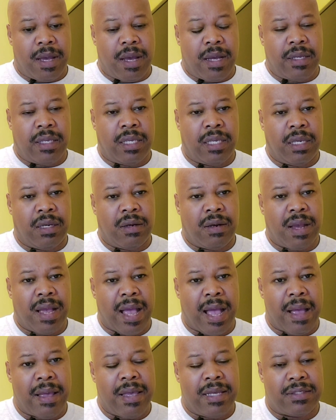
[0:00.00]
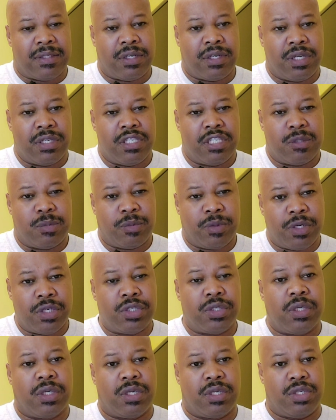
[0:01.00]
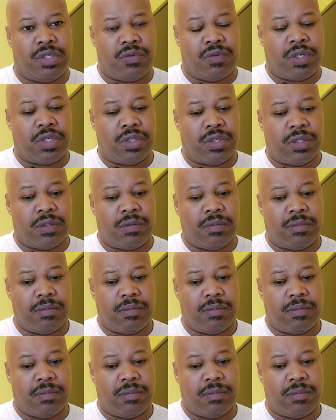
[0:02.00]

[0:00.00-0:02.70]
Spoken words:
here is a spiritual constriction.